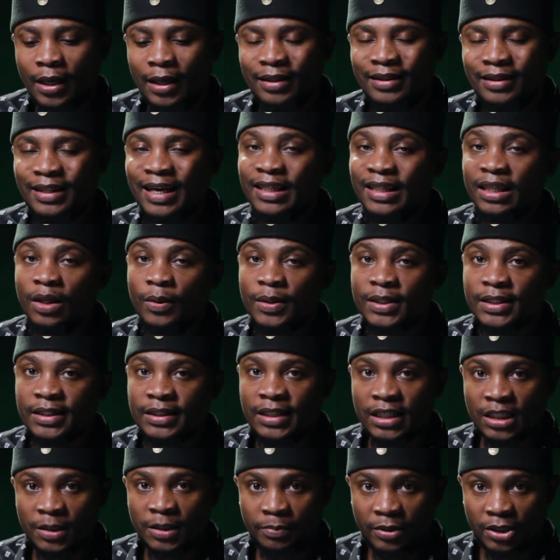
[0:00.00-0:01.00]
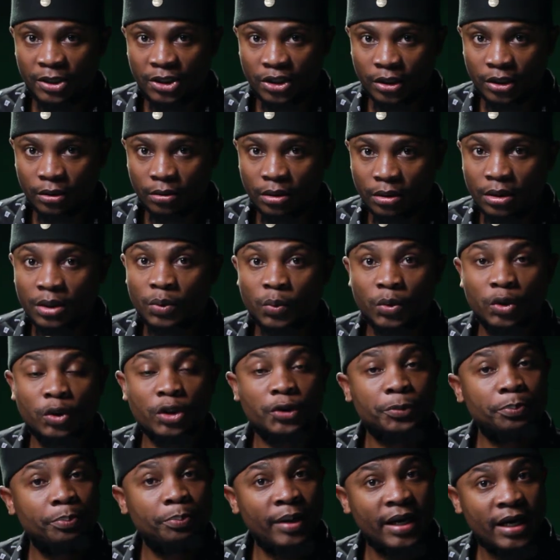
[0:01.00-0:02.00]
Then there was this picture, which
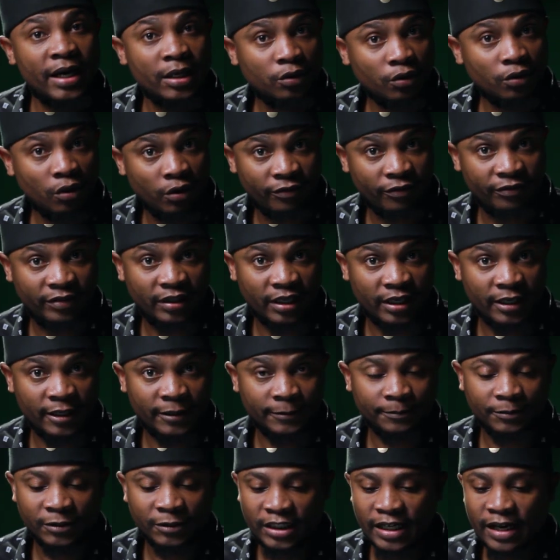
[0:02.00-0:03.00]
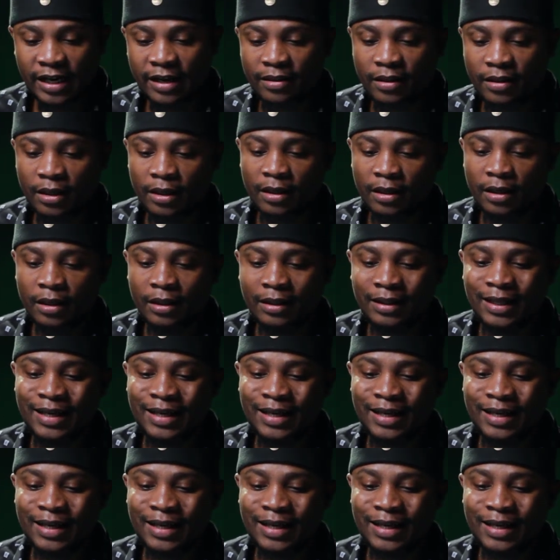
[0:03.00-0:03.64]
was part of the entire thing.